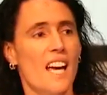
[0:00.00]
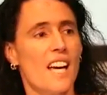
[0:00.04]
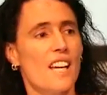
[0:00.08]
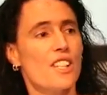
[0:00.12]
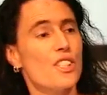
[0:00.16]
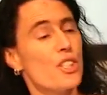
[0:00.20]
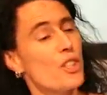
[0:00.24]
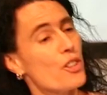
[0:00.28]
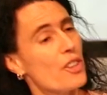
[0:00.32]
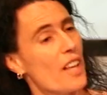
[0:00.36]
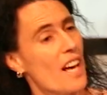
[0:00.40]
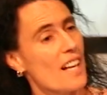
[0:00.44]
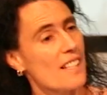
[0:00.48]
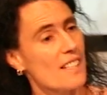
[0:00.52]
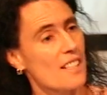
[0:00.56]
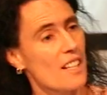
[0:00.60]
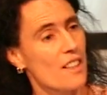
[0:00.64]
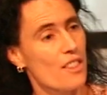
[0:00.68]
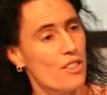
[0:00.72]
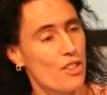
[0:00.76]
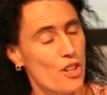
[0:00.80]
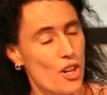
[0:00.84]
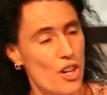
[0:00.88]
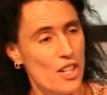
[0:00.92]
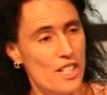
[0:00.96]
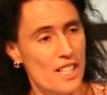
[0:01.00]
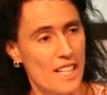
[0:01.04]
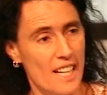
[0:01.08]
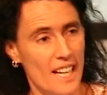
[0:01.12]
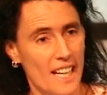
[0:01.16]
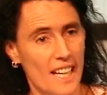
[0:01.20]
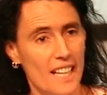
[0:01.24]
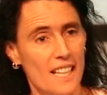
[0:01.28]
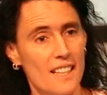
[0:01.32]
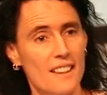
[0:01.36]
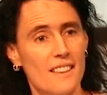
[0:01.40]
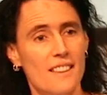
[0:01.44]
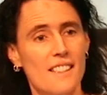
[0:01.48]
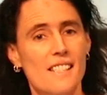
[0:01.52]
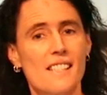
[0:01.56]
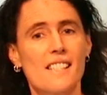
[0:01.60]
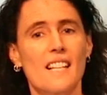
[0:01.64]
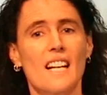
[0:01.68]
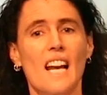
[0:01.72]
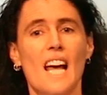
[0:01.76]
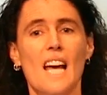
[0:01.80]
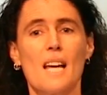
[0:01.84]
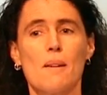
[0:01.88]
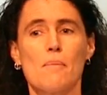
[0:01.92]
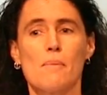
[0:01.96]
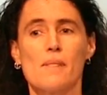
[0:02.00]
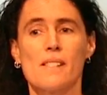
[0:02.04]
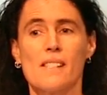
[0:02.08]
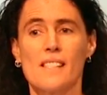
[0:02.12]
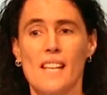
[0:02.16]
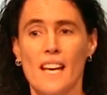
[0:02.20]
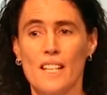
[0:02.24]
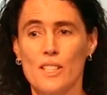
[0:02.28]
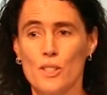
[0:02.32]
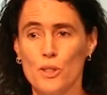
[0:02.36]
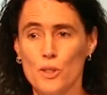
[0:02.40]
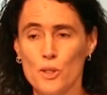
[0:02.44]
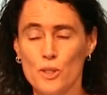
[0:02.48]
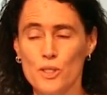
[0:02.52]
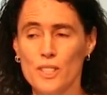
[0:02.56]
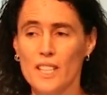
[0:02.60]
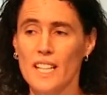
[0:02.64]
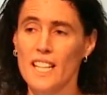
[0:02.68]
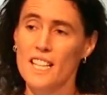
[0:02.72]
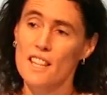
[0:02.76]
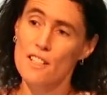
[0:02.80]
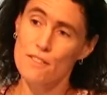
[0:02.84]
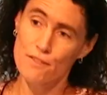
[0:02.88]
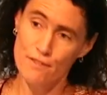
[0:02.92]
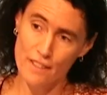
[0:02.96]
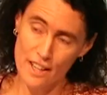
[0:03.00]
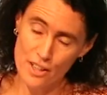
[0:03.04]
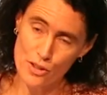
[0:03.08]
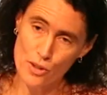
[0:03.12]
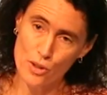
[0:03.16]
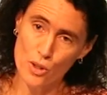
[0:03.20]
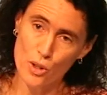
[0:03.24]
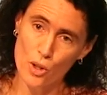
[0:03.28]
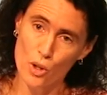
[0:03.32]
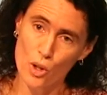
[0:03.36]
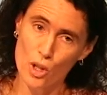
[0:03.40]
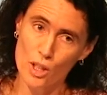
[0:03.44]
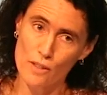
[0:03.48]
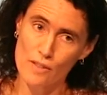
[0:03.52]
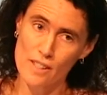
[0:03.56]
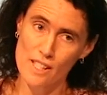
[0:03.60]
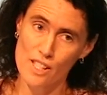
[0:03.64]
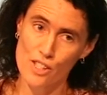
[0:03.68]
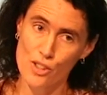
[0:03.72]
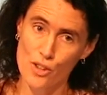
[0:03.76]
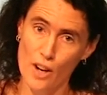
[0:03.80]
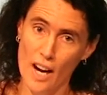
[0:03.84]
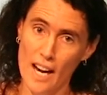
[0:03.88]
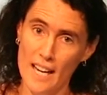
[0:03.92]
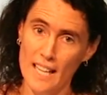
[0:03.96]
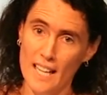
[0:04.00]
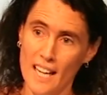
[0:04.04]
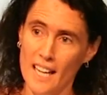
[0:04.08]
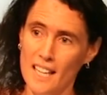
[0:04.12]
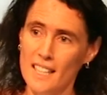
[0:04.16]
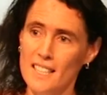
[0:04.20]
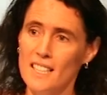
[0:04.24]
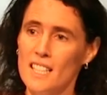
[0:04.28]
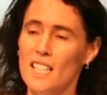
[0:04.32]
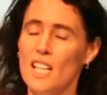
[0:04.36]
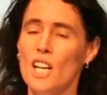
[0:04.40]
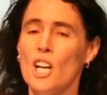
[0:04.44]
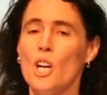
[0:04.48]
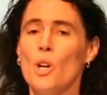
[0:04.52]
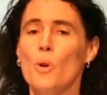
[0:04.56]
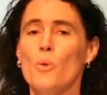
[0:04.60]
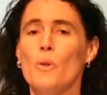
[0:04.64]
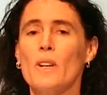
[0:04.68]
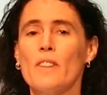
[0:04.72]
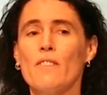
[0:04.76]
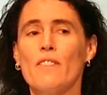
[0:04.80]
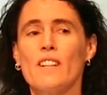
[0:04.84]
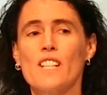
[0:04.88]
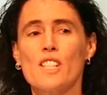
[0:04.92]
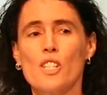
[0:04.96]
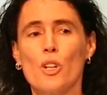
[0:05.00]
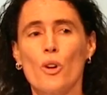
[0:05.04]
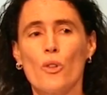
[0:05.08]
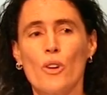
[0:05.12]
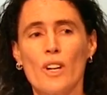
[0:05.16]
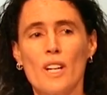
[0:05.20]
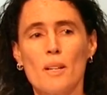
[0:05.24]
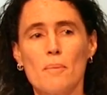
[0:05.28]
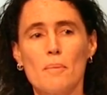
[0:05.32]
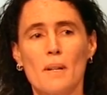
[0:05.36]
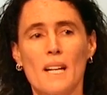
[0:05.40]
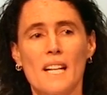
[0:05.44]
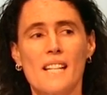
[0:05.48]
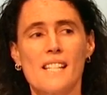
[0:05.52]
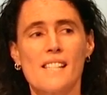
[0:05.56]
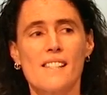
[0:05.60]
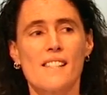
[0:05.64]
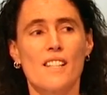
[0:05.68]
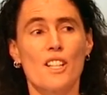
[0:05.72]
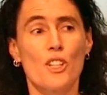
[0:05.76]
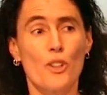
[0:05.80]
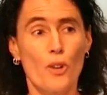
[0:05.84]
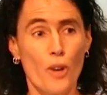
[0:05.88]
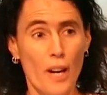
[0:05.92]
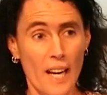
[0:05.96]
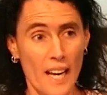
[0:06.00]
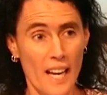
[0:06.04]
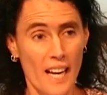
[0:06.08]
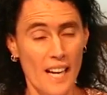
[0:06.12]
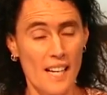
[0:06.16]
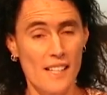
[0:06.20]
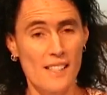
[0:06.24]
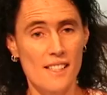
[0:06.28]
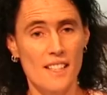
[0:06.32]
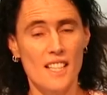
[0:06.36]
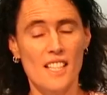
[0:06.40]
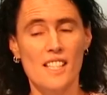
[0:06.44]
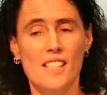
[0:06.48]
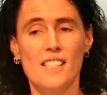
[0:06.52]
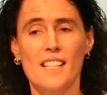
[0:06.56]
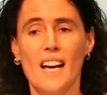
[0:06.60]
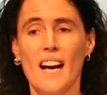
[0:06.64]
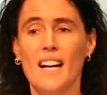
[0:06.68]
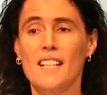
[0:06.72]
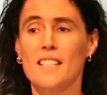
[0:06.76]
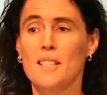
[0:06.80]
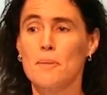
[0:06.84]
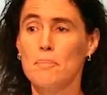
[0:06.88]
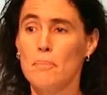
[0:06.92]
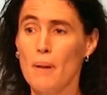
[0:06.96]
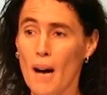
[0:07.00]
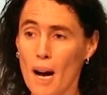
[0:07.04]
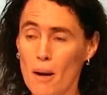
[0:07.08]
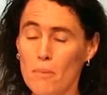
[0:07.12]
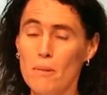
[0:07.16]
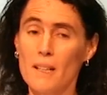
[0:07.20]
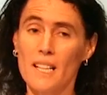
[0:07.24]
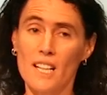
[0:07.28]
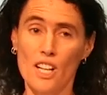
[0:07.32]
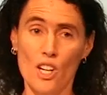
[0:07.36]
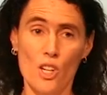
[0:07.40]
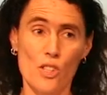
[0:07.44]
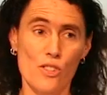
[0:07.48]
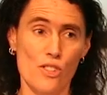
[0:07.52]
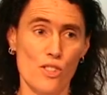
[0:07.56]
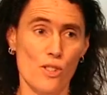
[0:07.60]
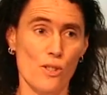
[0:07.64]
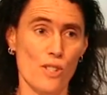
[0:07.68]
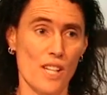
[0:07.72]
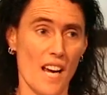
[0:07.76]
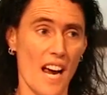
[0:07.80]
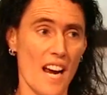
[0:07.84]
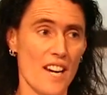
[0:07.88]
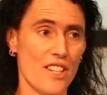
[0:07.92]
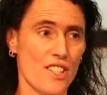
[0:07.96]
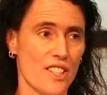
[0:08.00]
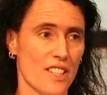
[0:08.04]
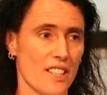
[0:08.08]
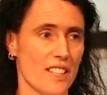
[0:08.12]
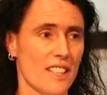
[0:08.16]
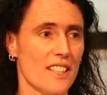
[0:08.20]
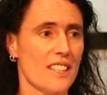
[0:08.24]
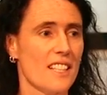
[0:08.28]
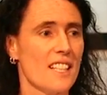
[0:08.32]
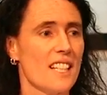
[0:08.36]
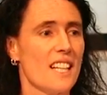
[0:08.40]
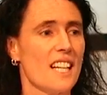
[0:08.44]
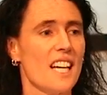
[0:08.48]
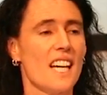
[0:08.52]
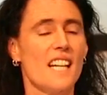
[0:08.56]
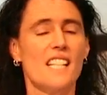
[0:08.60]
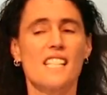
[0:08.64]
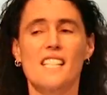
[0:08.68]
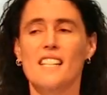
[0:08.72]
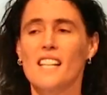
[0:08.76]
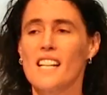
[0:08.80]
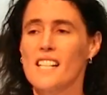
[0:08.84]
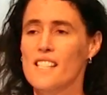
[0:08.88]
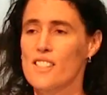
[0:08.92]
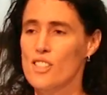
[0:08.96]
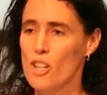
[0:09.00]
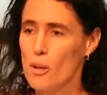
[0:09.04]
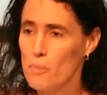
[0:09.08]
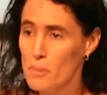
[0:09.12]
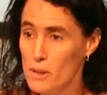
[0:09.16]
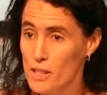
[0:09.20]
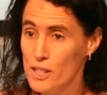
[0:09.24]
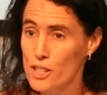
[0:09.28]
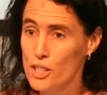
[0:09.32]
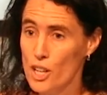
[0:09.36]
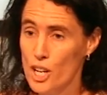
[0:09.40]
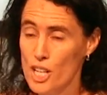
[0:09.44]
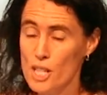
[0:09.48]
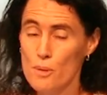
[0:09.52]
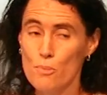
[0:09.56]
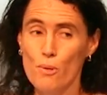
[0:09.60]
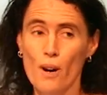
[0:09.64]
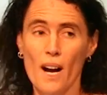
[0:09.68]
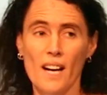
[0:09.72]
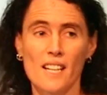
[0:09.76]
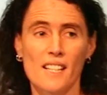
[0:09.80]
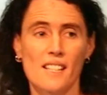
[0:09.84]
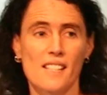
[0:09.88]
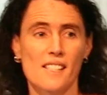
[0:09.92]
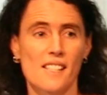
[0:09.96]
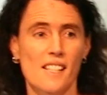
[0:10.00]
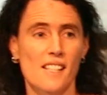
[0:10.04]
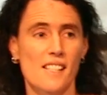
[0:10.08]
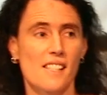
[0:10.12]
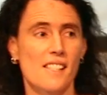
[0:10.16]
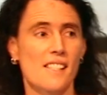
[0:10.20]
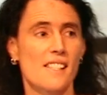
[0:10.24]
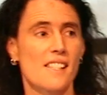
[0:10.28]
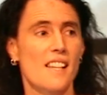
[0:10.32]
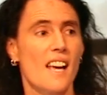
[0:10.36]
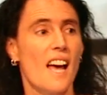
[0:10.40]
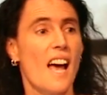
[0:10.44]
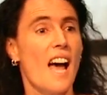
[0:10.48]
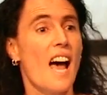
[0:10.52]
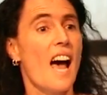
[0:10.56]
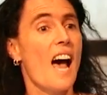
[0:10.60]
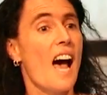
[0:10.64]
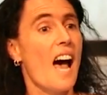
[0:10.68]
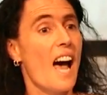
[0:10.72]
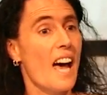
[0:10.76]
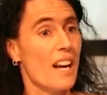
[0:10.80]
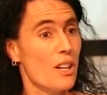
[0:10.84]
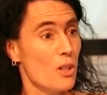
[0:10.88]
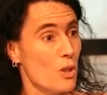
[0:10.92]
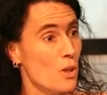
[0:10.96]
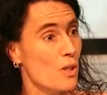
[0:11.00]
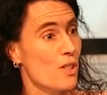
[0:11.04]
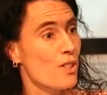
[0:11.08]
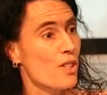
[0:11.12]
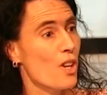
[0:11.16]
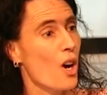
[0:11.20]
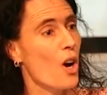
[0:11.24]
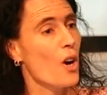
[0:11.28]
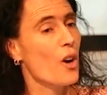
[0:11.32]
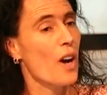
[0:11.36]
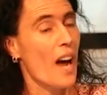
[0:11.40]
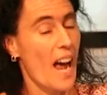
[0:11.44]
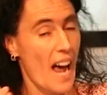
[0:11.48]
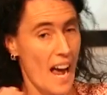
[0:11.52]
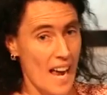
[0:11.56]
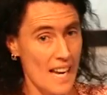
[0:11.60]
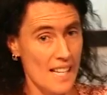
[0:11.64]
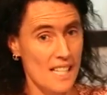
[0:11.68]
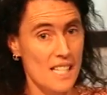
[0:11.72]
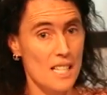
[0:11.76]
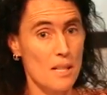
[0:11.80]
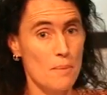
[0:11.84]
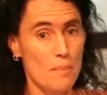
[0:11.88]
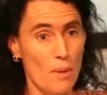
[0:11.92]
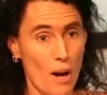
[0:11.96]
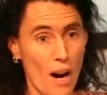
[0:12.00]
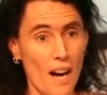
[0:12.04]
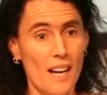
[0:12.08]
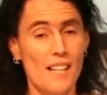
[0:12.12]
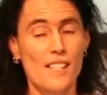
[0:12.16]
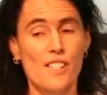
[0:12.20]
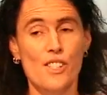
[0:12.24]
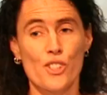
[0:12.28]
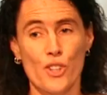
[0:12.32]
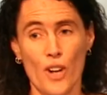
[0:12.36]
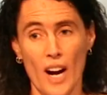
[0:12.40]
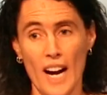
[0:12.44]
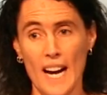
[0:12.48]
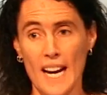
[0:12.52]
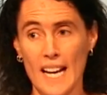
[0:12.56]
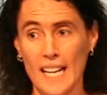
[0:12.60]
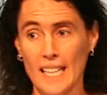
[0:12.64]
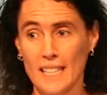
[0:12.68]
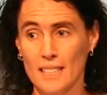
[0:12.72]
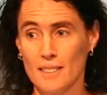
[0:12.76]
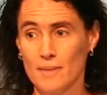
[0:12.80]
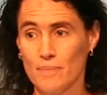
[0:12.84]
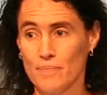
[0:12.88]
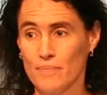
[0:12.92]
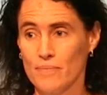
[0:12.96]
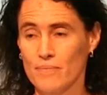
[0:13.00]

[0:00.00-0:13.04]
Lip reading: In 2013, this claim settled in the Federal Court of Australia, with Victoria Police agreeing to conduct a public consultation into their stop and search practices and also anti-bias training.